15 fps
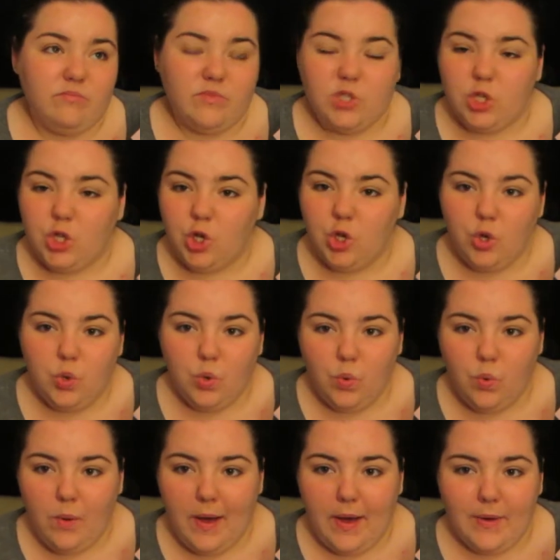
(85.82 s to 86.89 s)

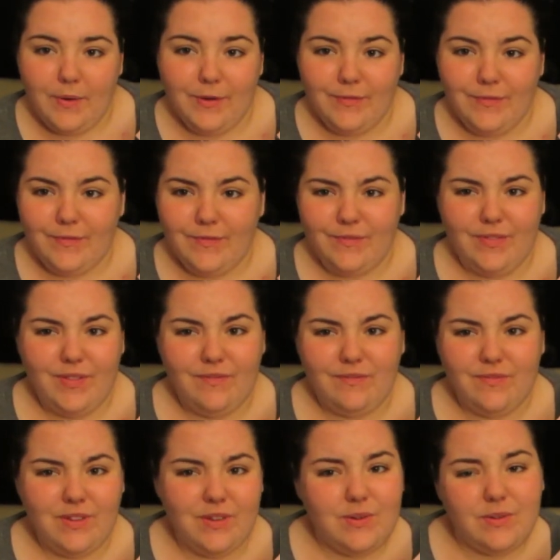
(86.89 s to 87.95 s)
two out of the
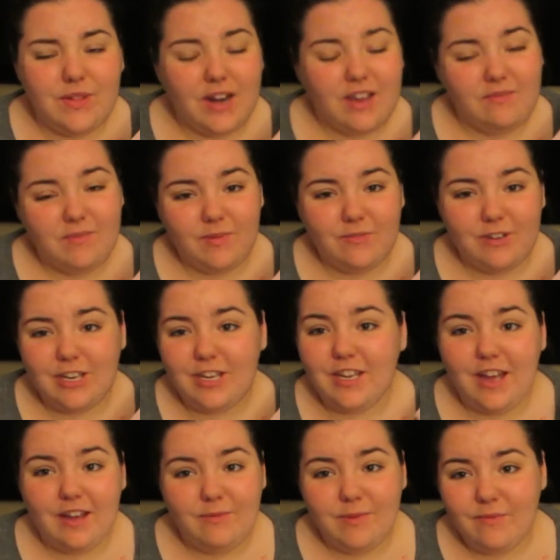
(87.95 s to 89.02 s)
few that I've been reading
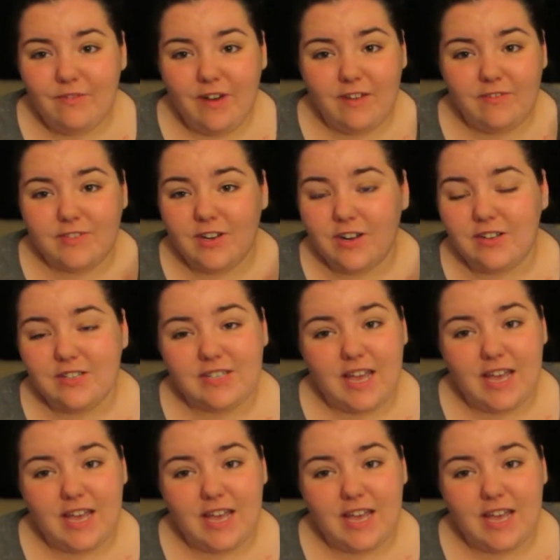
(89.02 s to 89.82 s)
have been 5 stars,